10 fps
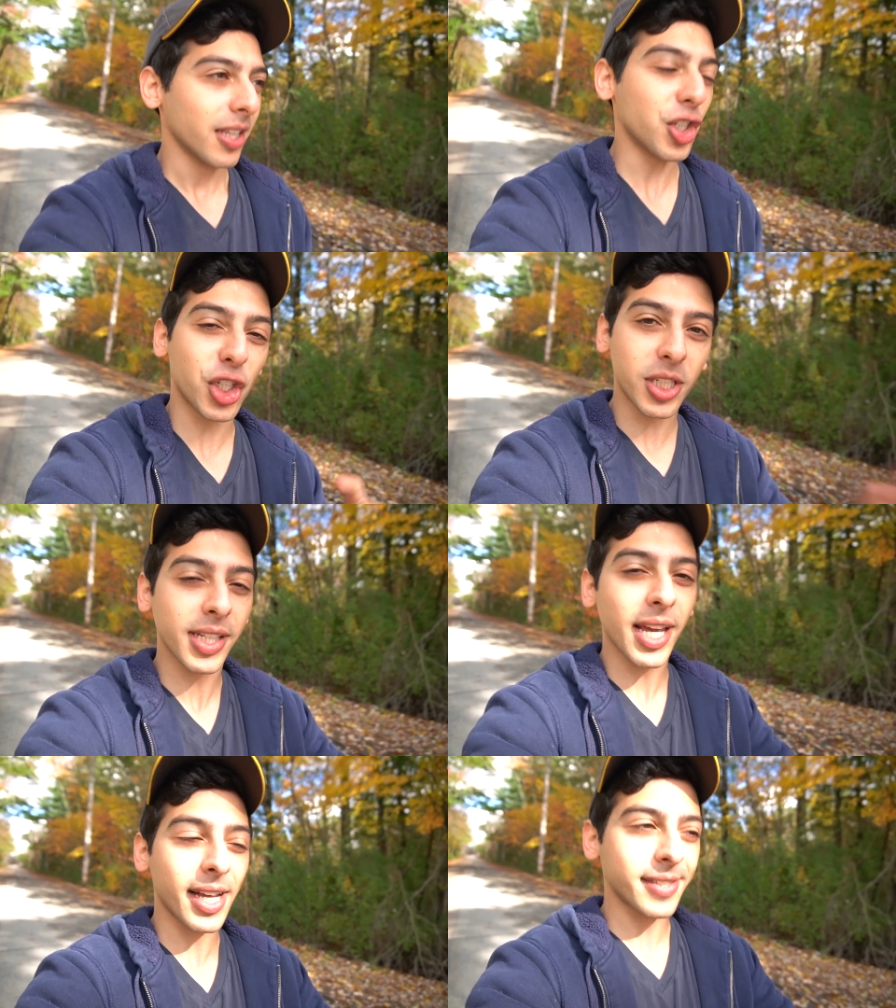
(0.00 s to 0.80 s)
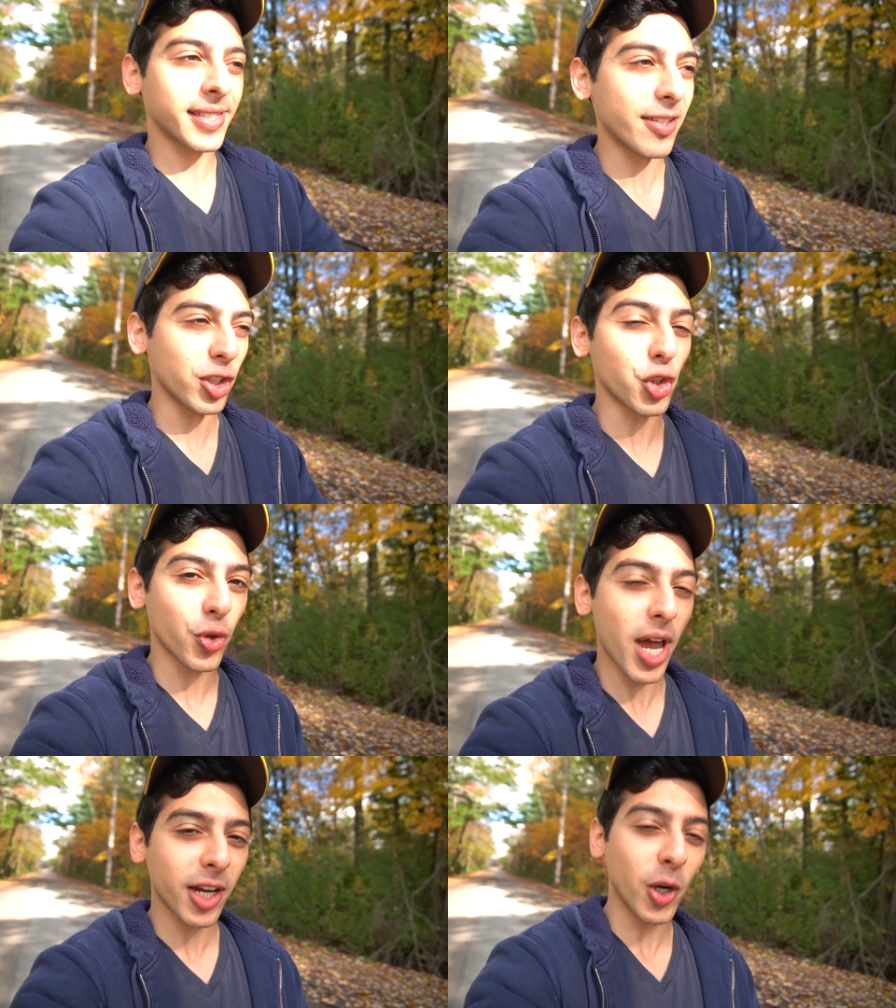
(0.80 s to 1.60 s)
The G T S has a
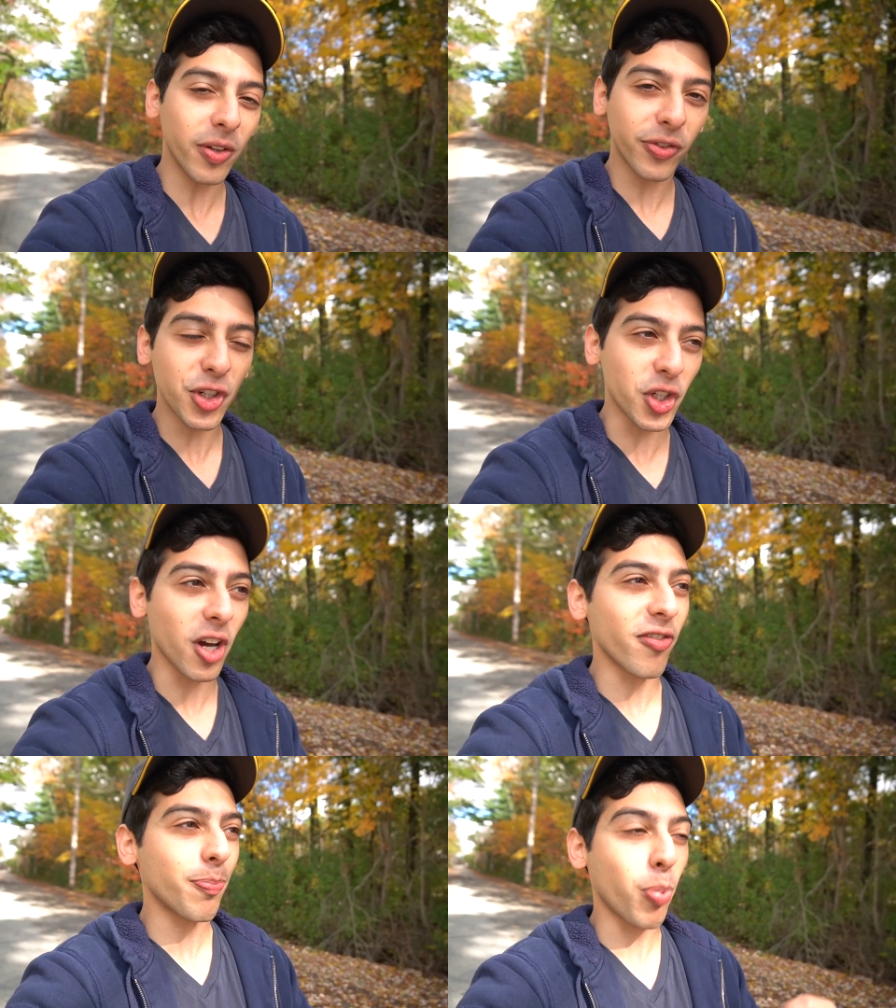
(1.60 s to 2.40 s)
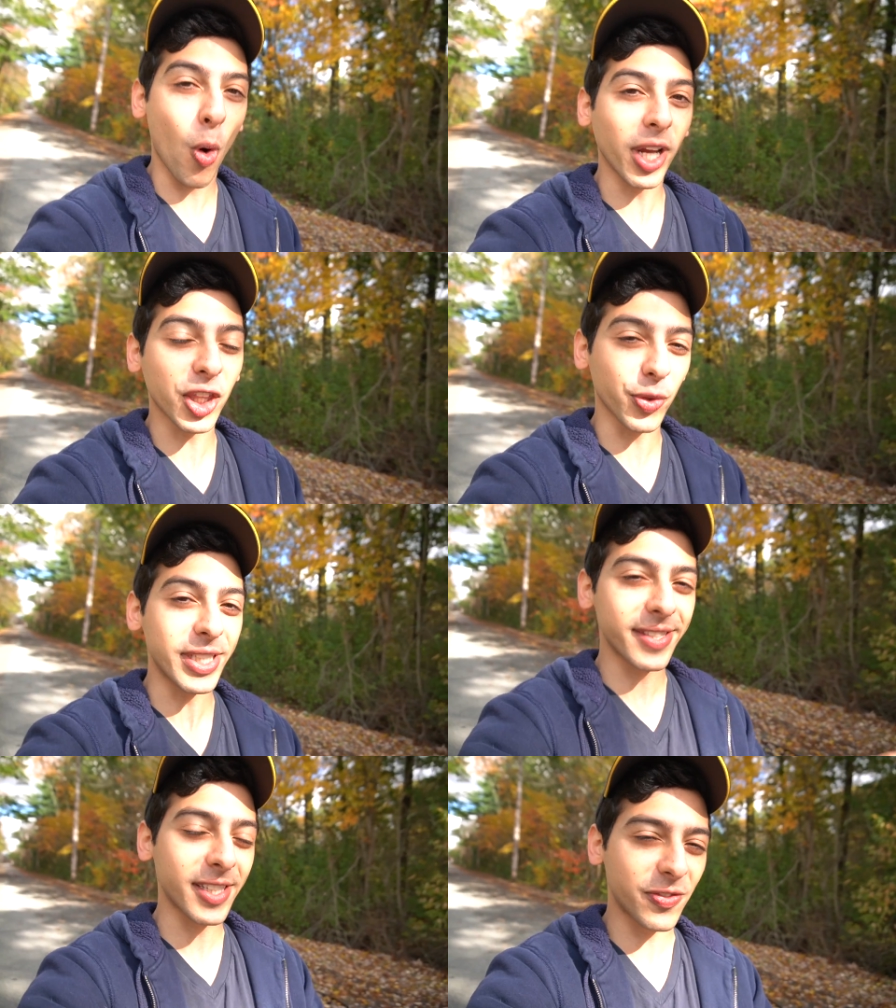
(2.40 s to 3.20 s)
drag coefficient of zero point three
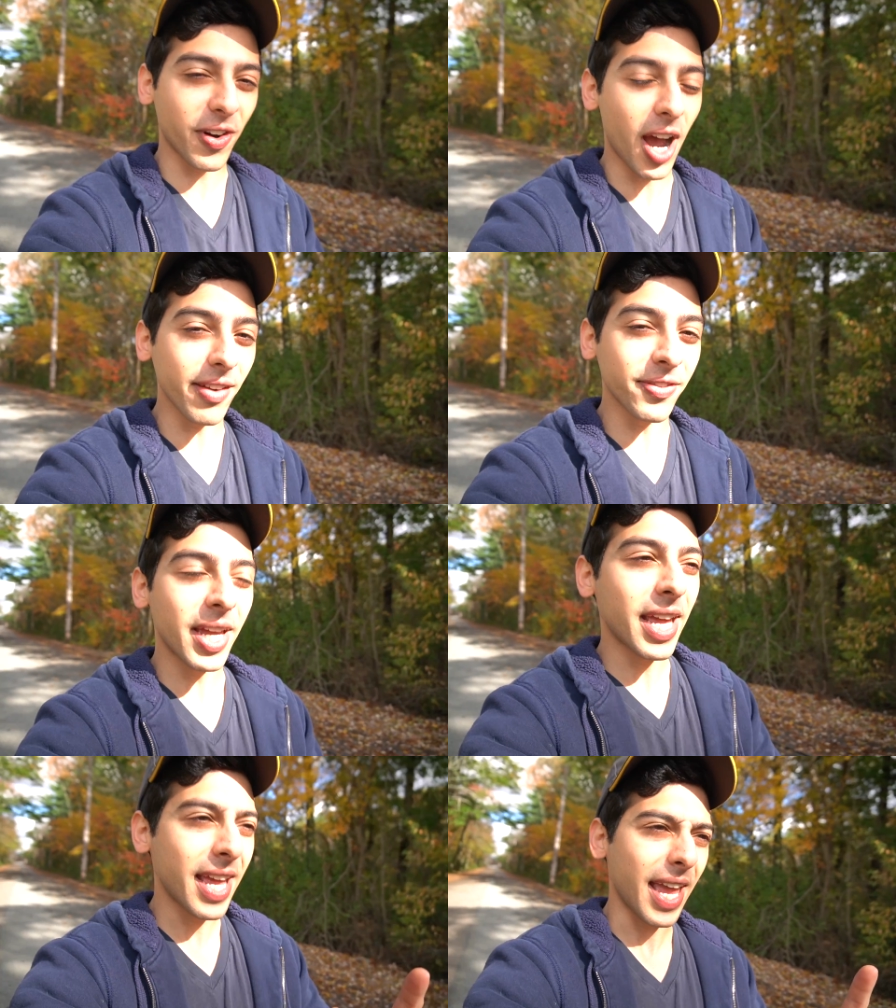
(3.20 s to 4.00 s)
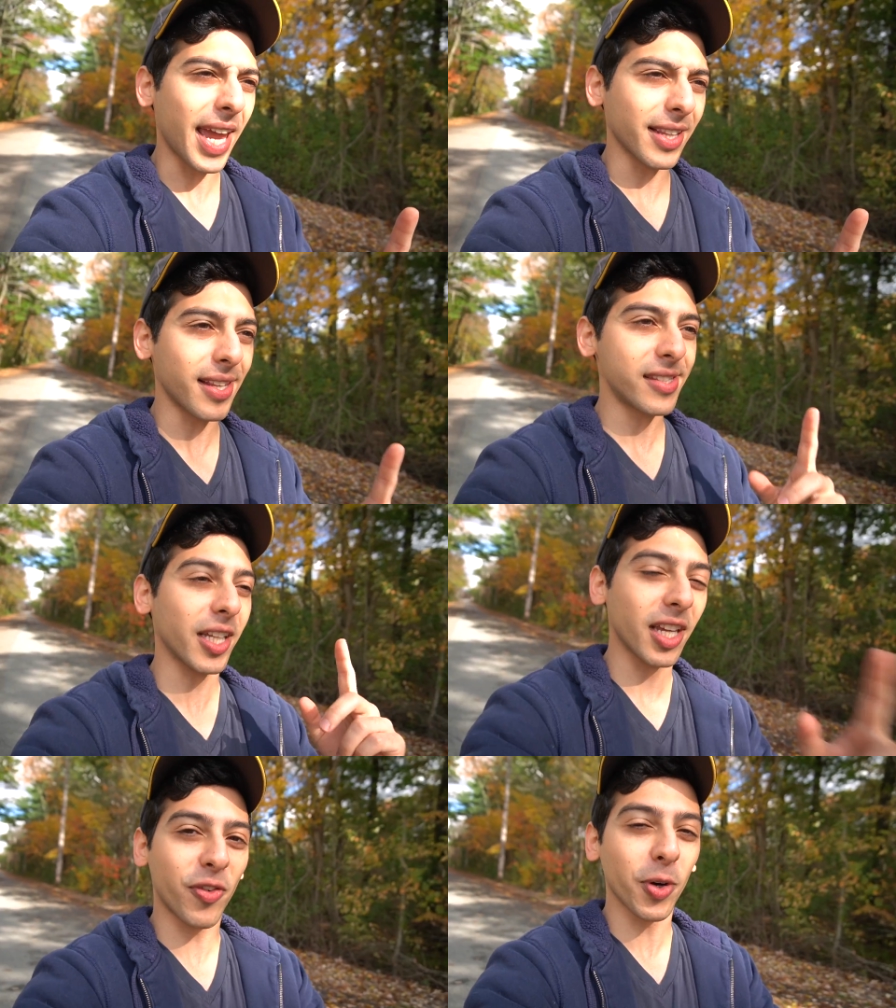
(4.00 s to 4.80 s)
six five, and the C
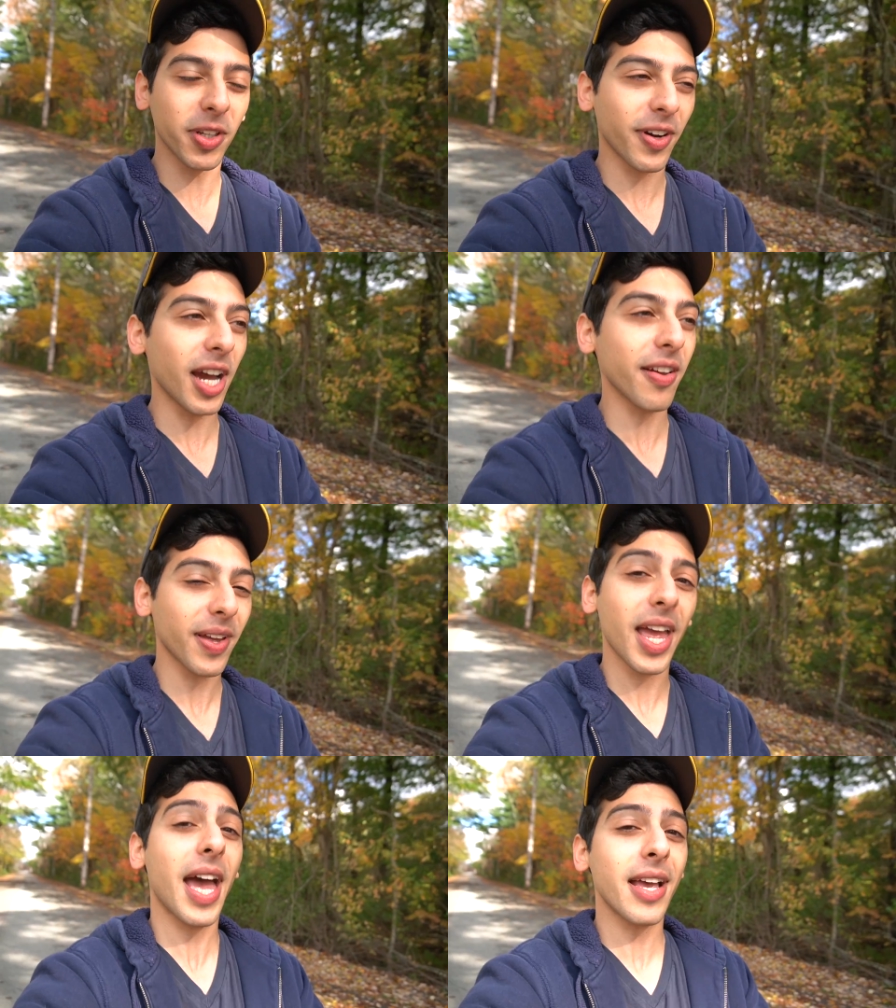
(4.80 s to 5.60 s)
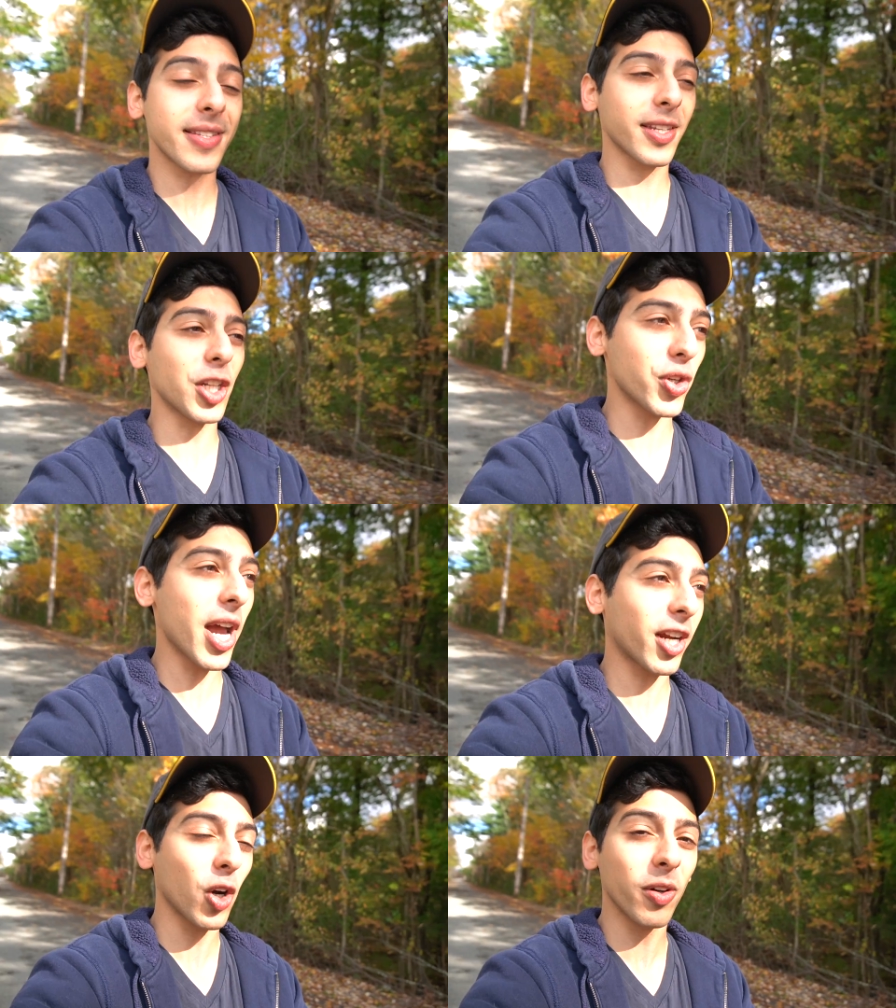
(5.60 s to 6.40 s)
L A forty-five has a
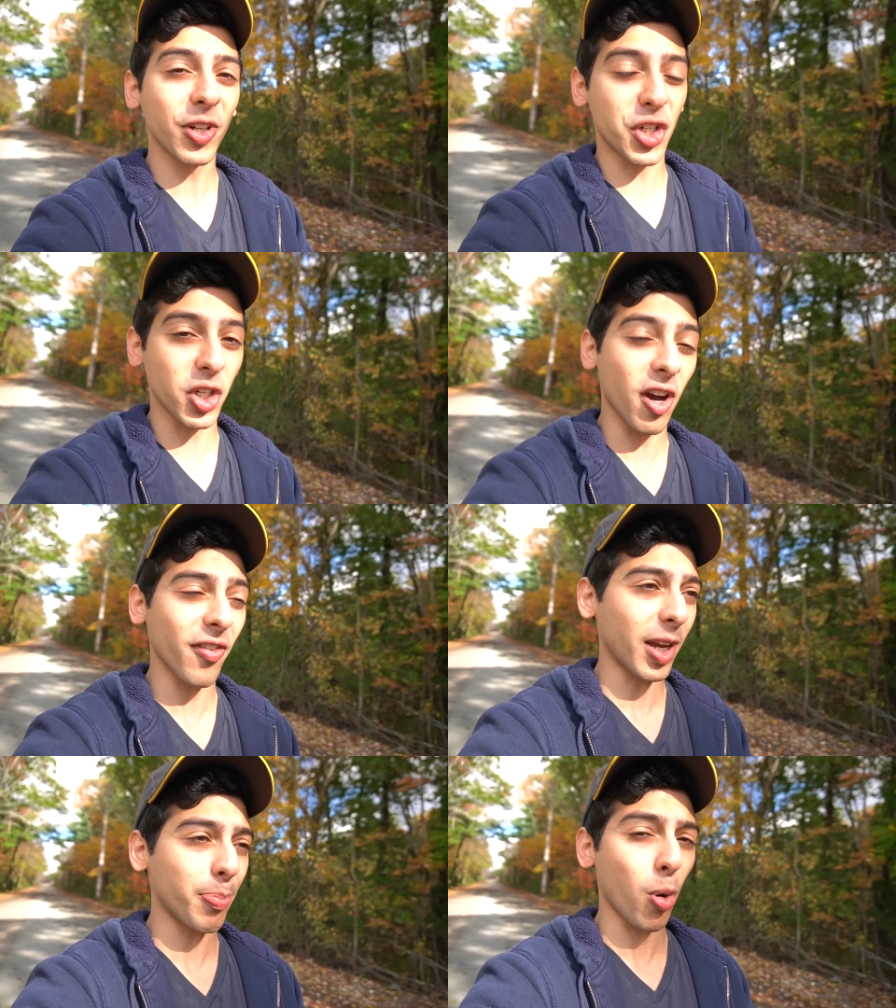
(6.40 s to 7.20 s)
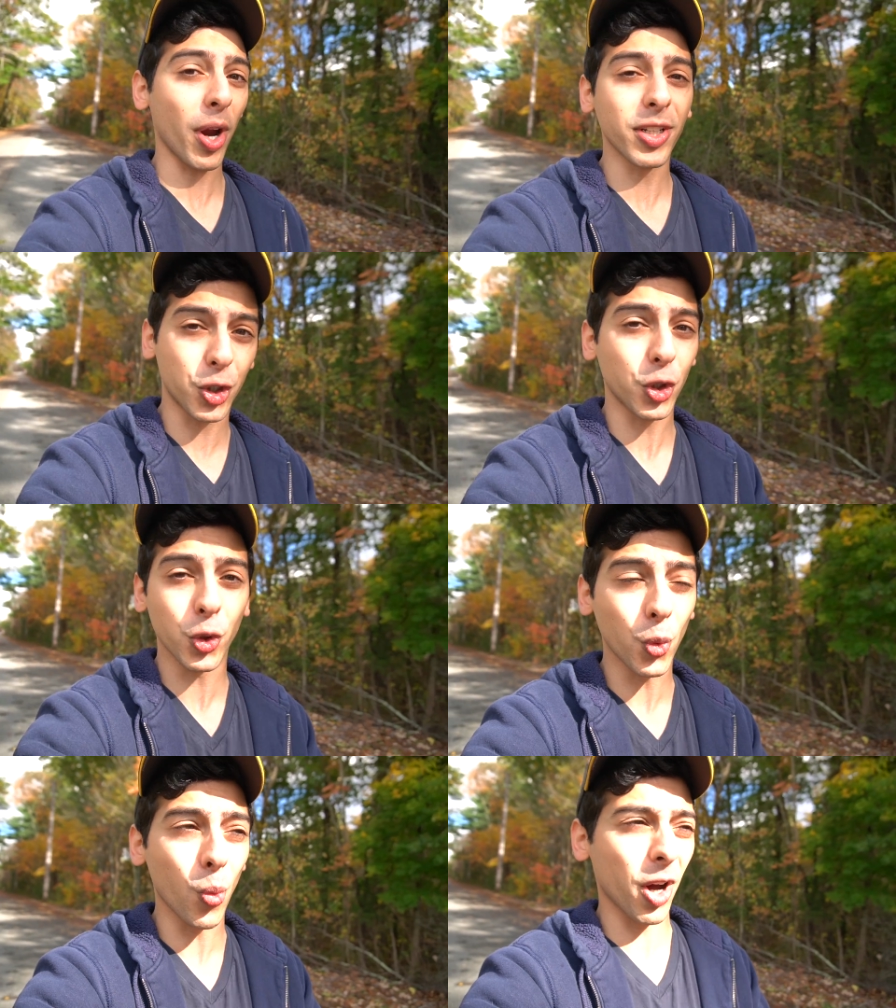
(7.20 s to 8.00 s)
drag coefficient of like zero point
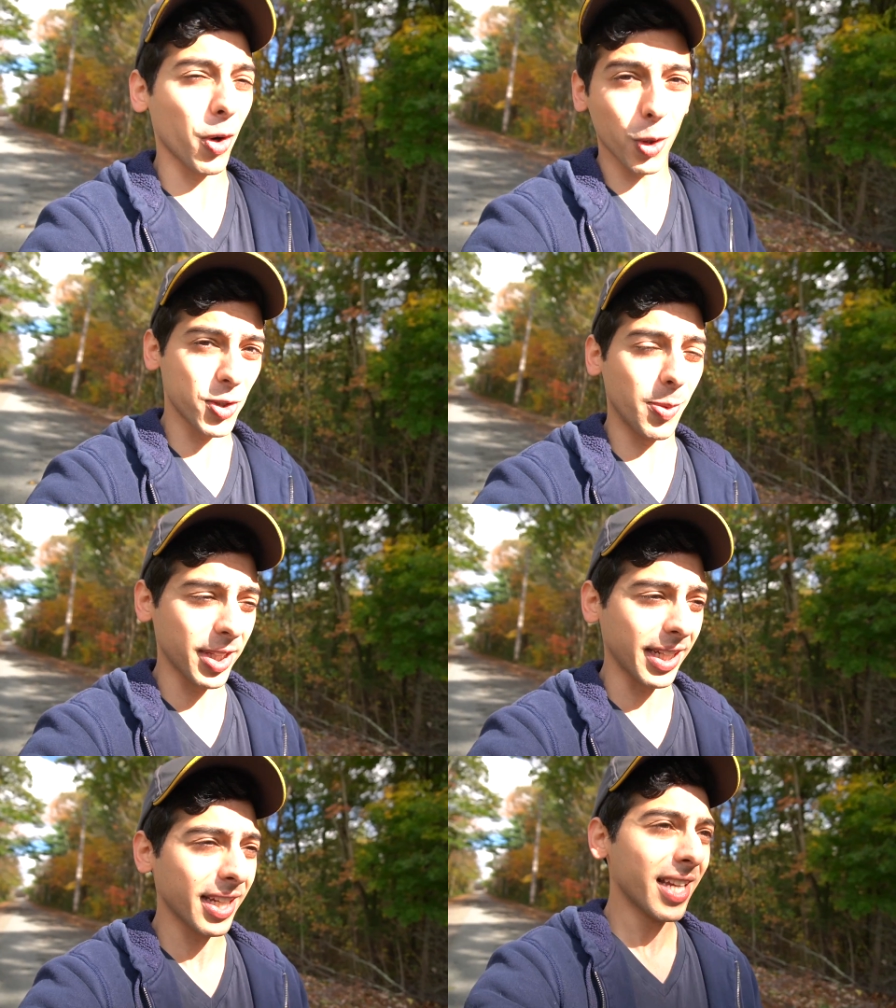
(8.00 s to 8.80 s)
two one or something.